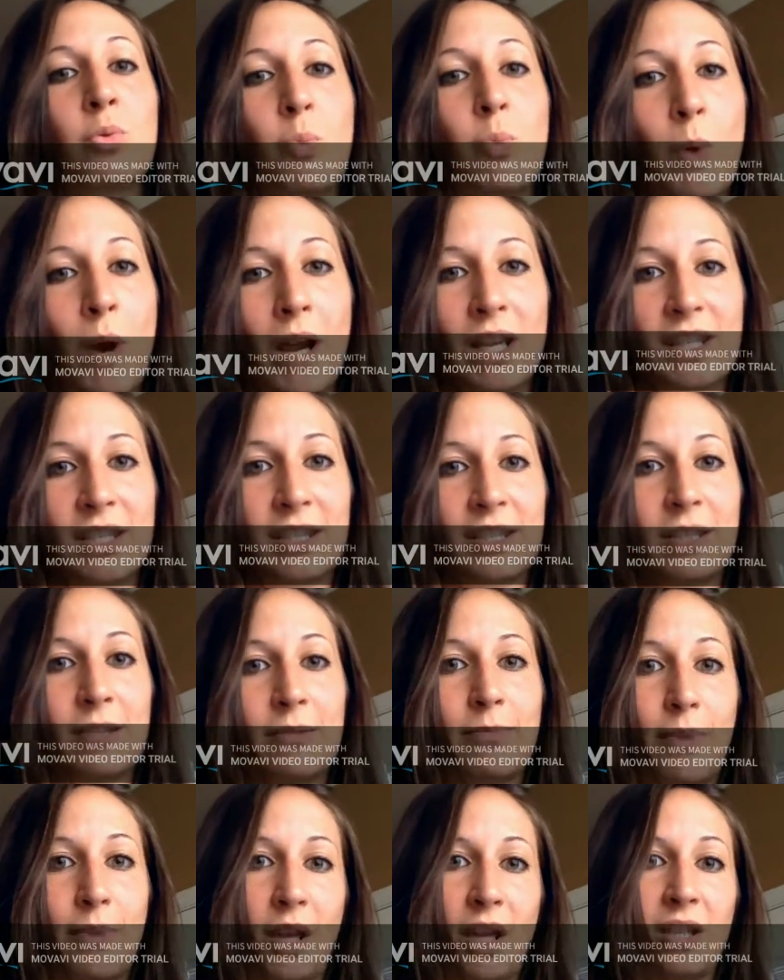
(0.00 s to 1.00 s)

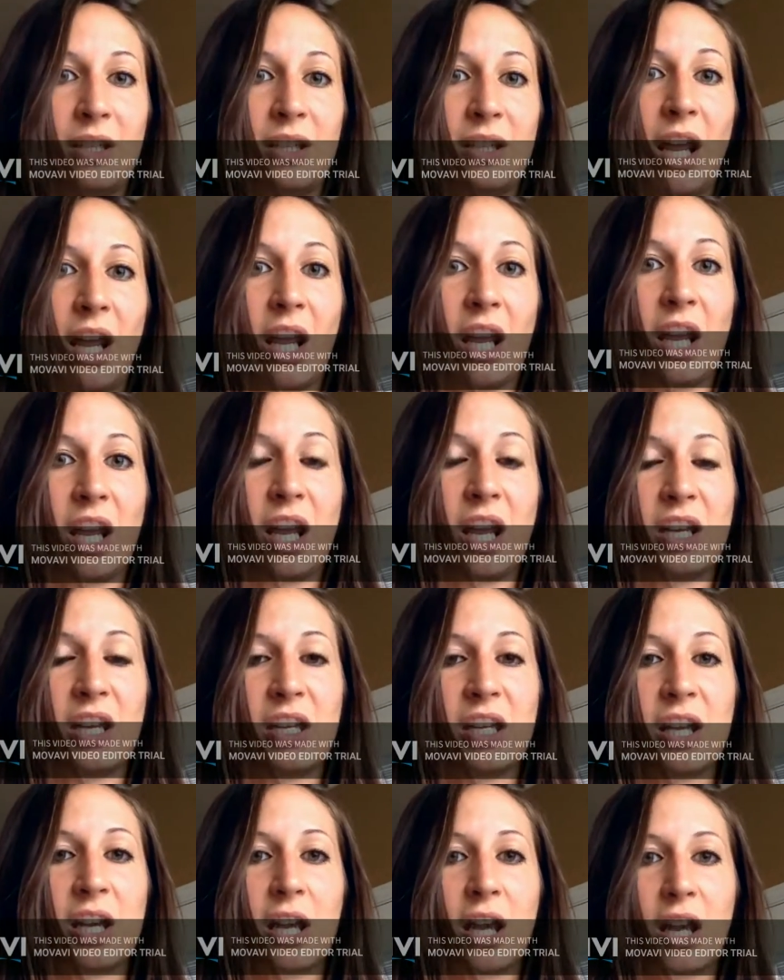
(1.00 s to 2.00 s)
wise man,
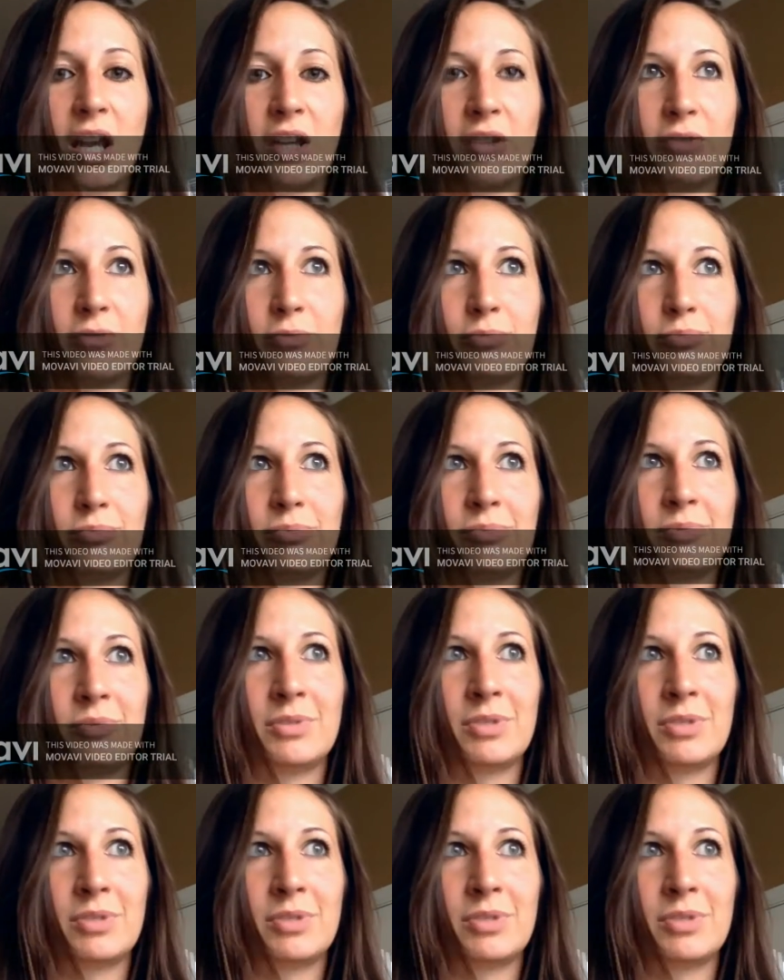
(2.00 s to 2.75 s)
and I don't